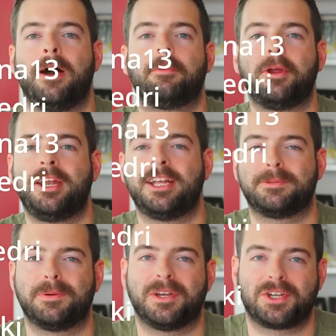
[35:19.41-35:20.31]
upgrading its
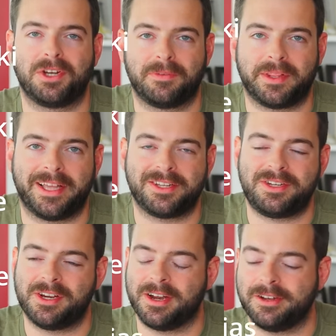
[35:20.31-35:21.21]
production over the last
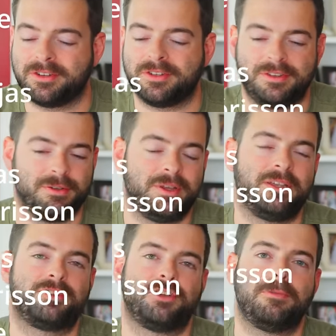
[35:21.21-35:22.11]
year, and just
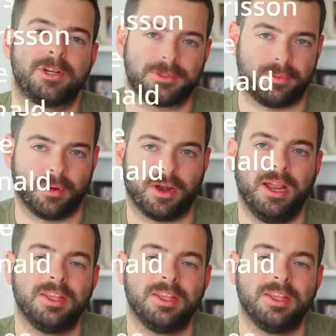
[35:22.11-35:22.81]
doing so much more.